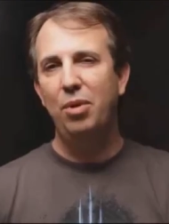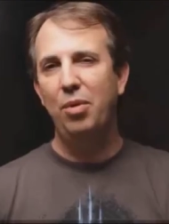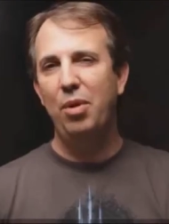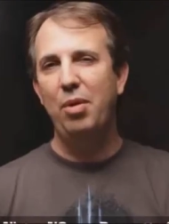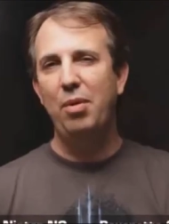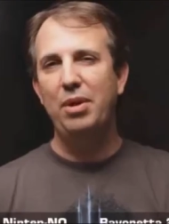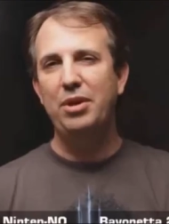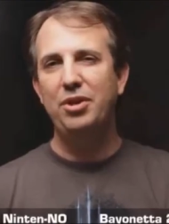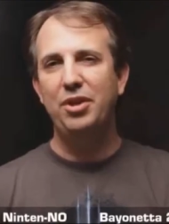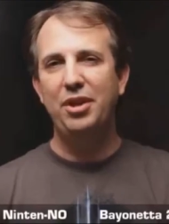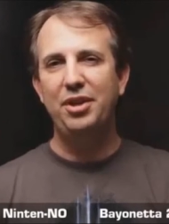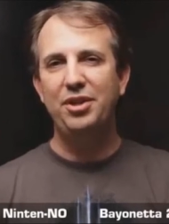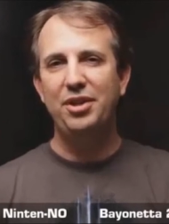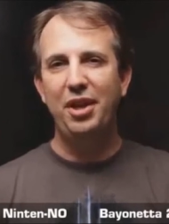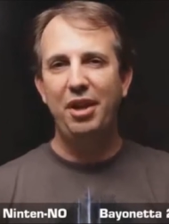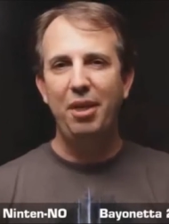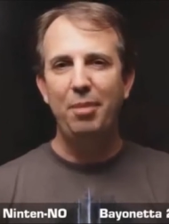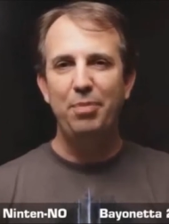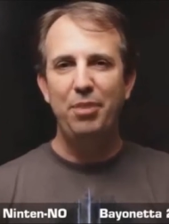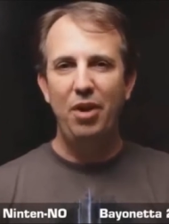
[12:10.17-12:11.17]
When we
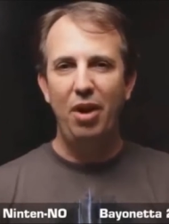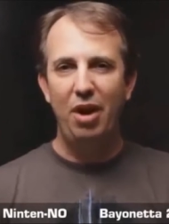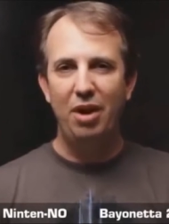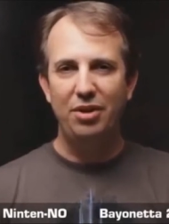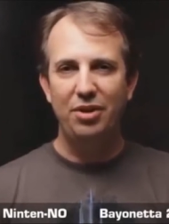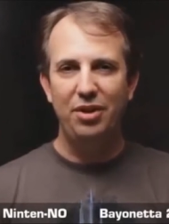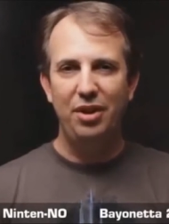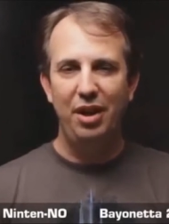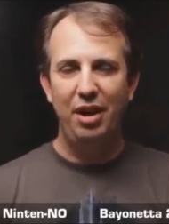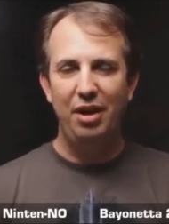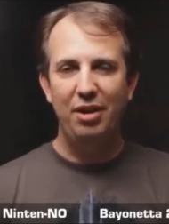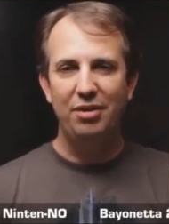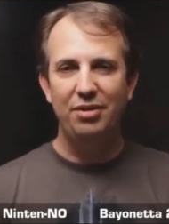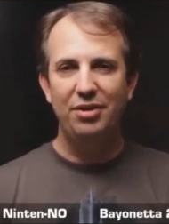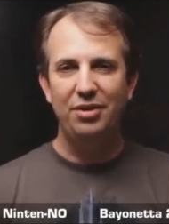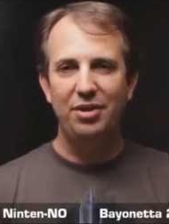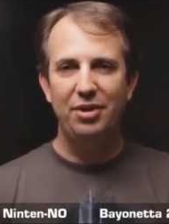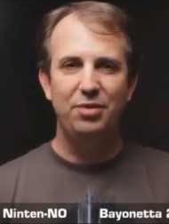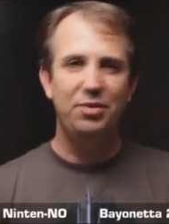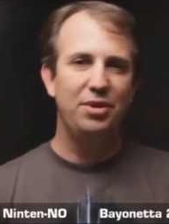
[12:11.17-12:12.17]
originally set up the Auction
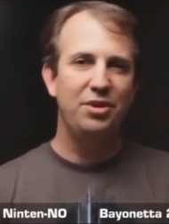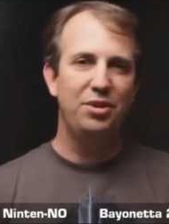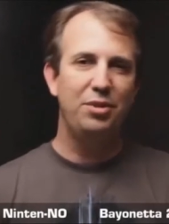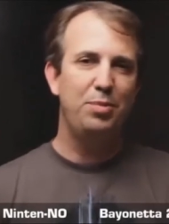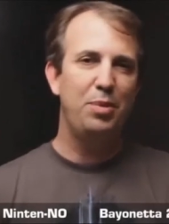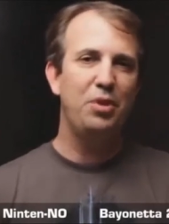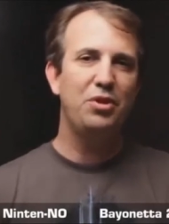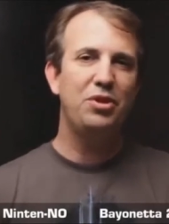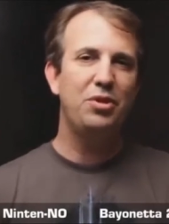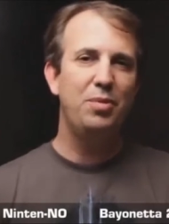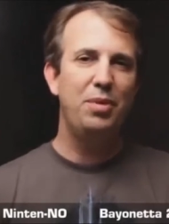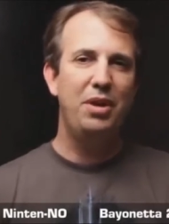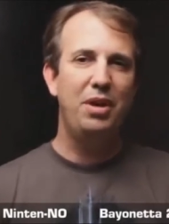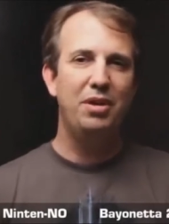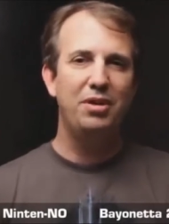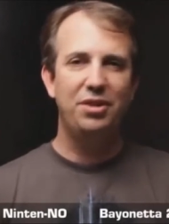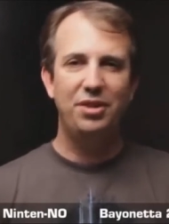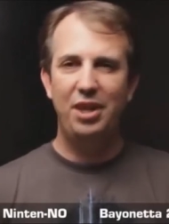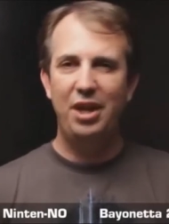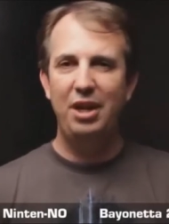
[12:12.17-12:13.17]
House, this was supposed to
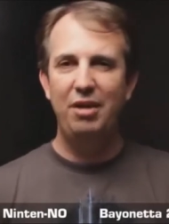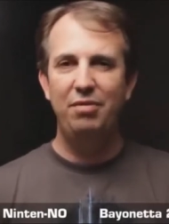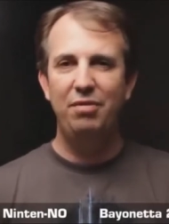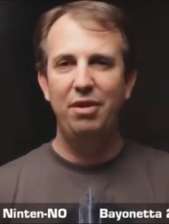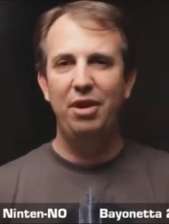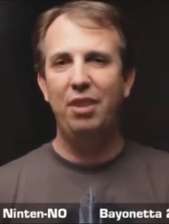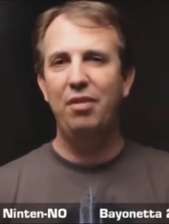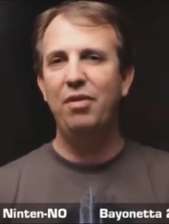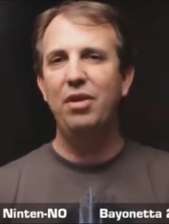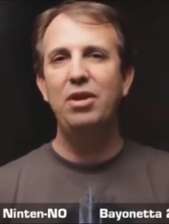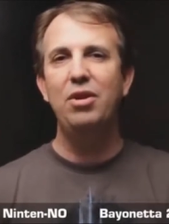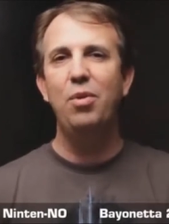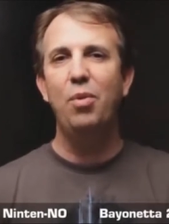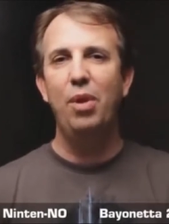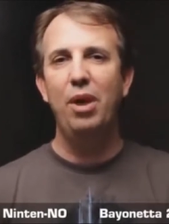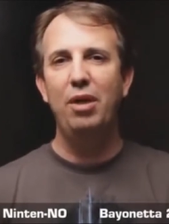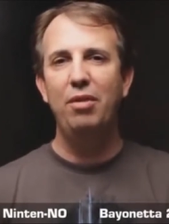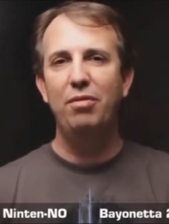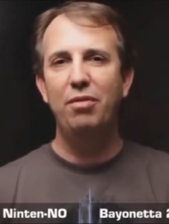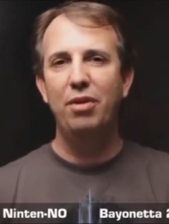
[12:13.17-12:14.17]
be a safe and
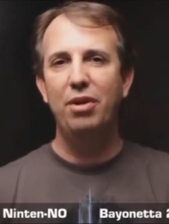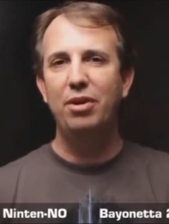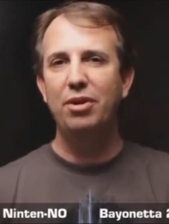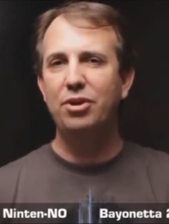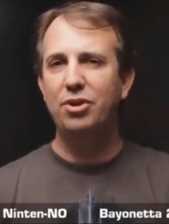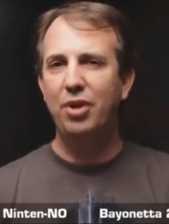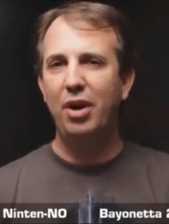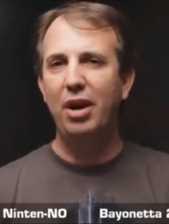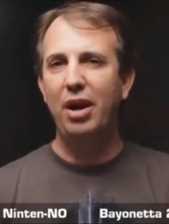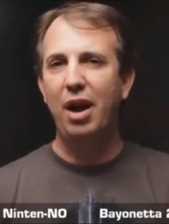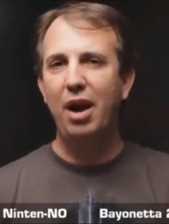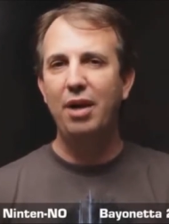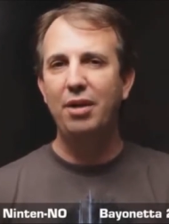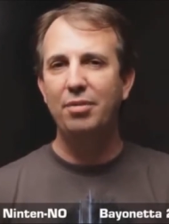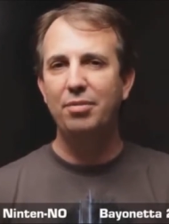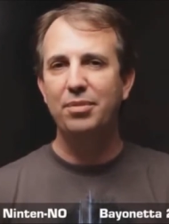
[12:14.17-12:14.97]
convenient way for you to trade